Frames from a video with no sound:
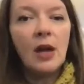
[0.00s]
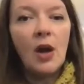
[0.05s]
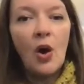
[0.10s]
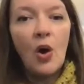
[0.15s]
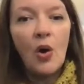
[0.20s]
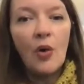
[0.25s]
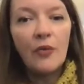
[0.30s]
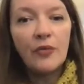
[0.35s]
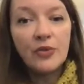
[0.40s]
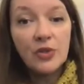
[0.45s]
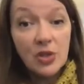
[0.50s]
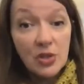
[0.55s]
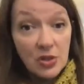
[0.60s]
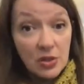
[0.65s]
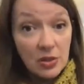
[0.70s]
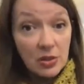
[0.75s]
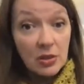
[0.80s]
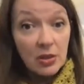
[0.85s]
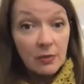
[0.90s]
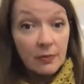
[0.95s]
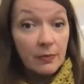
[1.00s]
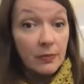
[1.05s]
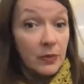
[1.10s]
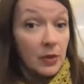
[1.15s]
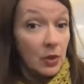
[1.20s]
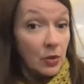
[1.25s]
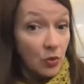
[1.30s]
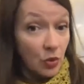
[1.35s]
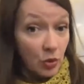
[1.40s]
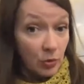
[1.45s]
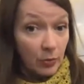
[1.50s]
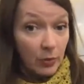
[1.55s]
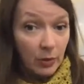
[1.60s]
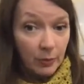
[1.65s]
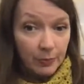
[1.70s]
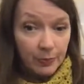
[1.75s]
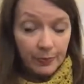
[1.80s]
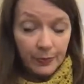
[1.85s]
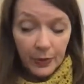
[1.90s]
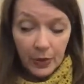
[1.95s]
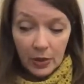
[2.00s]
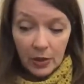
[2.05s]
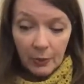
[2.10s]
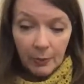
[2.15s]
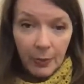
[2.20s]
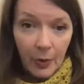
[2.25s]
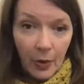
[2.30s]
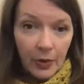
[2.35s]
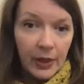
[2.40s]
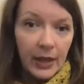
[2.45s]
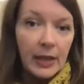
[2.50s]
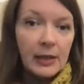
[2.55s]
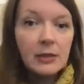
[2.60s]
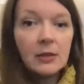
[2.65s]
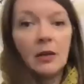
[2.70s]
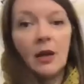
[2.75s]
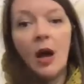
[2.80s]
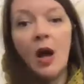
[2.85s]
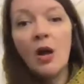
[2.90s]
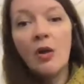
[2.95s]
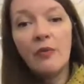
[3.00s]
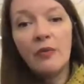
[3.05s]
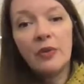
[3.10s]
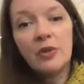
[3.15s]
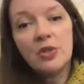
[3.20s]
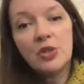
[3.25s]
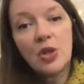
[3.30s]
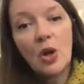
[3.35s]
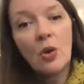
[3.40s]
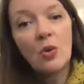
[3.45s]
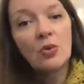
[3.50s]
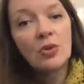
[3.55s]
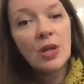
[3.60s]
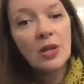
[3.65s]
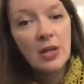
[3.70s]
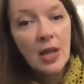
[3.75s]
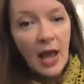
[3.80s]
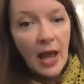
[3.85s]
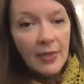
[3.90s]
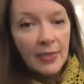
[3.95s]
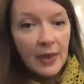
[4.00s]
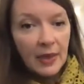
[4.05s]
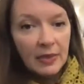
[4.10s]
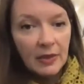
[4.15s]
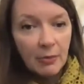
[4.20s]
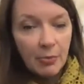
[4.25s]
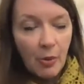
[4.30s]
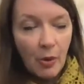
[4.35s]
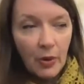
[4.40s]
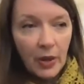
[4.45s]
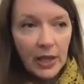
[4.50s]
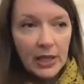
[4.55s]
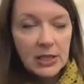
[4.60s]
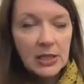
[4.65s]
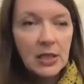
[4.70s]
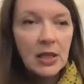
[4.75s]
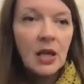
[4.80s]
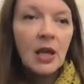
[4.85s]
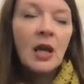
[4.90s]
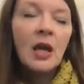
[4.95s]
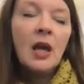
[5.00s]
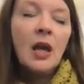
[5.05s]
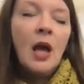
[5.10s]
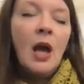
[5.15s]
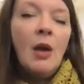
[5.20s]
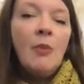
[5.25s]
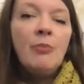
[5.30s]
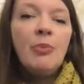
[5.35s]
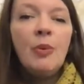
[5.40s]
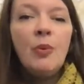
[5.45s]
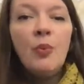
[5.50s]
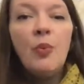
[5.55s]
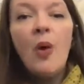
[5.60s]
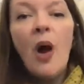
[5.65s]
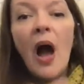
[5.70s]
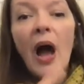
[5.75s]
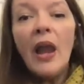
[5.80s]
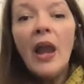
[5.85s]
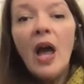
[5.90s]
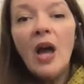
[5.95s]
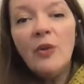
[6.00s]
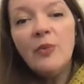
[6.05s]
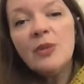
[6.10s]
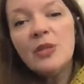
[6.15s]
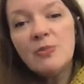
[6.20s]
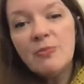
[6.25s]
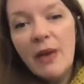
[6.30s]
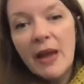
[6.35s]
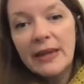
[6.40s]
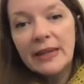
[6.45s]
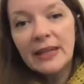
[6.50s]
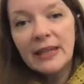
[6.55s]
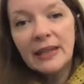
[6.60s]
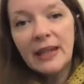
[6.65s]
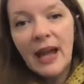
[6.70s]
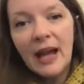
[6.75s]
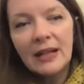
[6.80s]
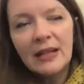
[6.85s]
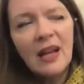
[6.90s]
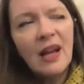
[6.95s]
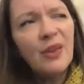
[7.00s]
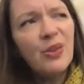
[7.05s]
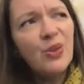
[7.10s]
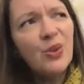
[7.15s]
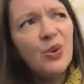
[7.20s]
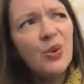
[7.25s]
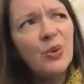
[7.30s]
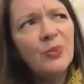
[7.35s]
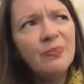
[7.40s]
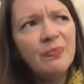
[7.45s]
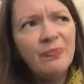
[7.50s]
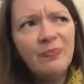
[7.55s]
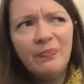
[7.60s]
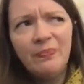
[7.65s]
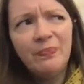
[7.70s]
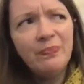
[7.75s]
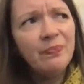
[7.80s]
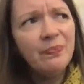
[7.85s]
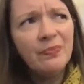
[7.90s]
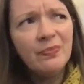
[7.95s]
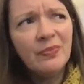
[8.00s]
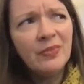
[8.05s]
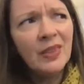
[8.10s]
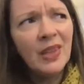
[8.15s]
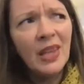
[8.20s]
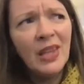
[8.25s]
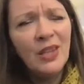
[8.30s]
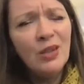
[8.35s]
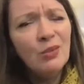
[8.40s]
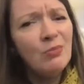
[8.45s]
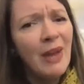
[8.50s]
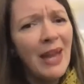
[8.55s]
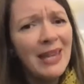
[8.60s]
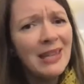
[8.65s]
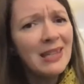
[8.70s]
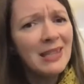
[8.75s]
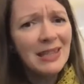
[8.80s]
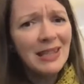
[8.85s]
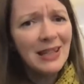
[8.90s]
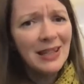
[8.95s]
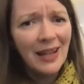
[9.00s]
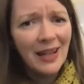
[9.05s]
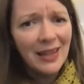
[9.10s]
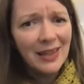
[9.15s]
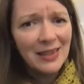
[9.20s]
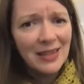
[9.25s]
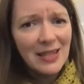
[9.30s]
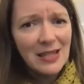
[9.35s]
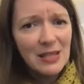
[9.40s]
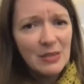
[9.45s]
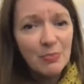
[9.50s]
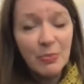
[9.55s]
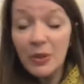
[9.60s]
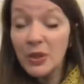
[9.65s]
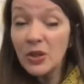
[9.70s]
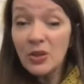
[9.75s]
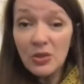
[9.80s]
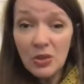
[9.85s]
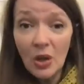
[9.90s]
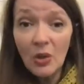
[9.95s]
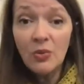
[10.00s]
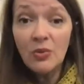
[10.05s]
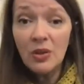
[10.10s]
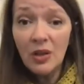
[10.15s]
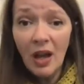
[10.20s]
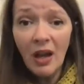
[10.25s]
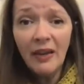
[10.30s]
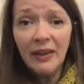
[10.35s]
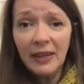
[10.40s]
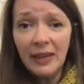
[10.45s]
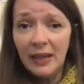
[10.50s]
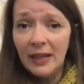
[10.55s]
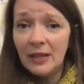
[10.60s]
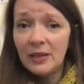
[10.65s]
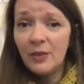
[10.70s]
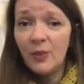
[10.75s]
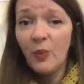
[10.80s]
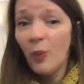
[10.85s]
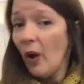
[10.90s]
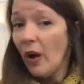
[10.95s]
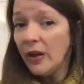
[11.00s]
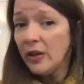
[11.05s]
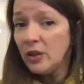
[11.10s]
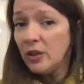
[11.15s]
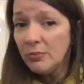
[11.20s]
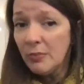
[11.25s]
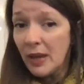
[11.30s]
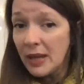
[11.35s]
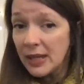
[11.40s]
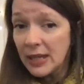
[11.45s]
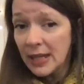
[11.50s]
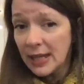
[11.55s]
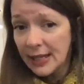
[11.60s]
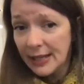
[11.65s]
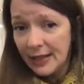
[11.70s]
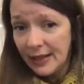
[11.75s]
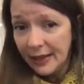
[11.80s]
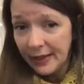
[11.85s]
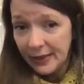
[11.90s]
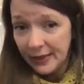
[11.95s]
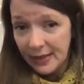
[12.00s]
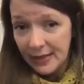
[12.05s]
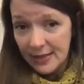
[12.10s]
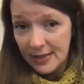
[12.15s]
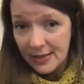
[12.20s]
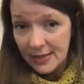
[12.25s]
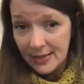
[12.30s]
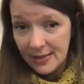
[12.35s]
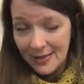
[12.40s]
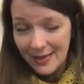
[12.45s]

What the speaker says: of just the normal, the pocket over the shoulder and then the pocket. But while I was making that, I thought, you're making it like this, but you don't like it. Why are you making it like this?